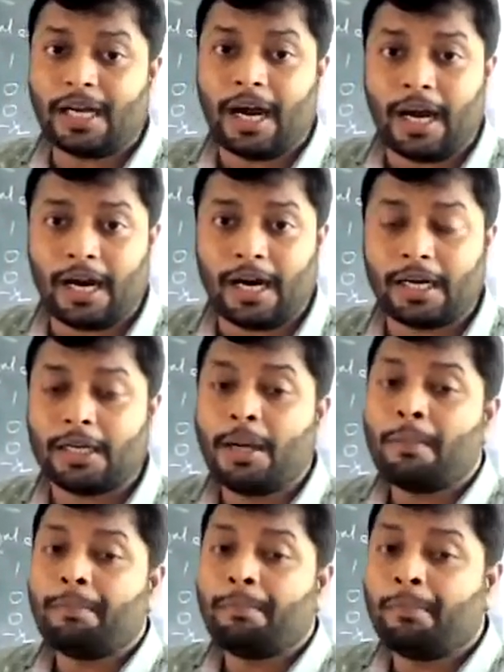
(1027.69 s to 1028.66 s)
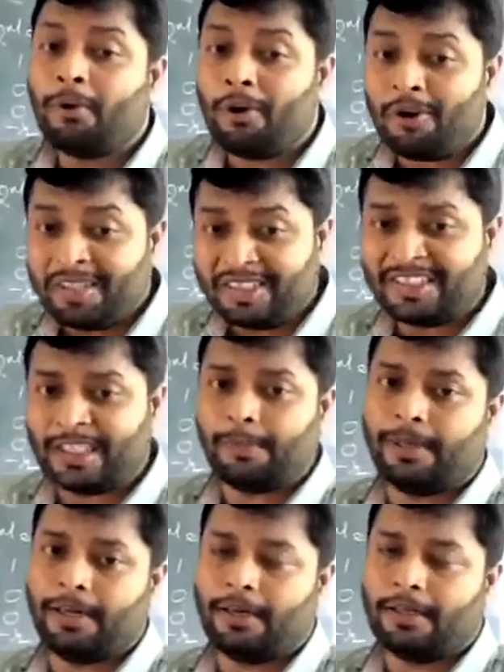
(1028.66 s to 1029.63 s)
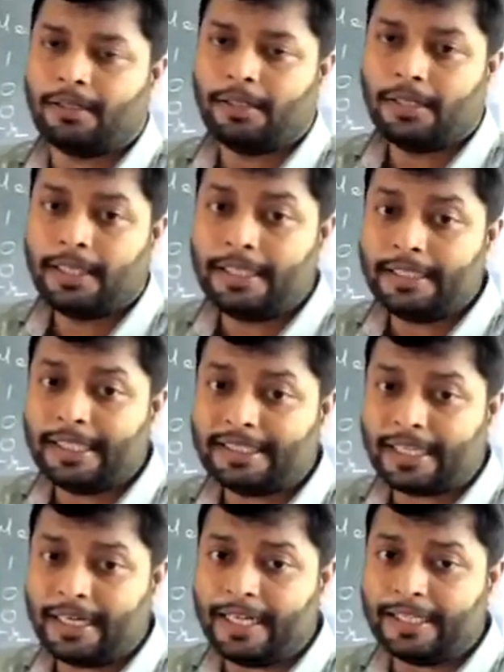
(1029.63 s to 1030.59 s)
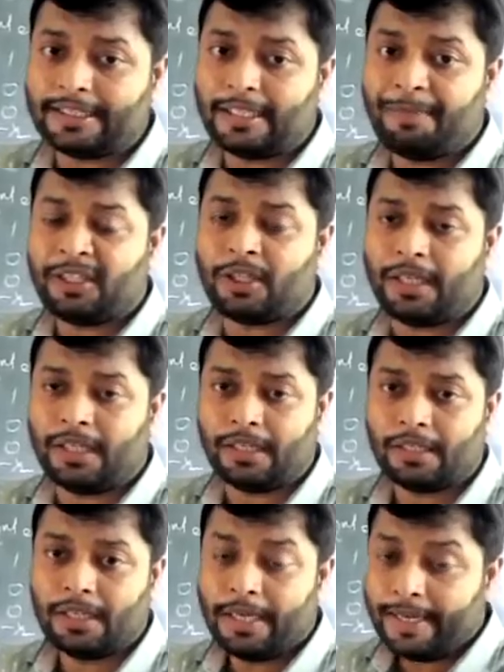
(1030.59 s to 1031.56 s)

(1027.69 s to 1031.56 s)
are more stable in this condition P3.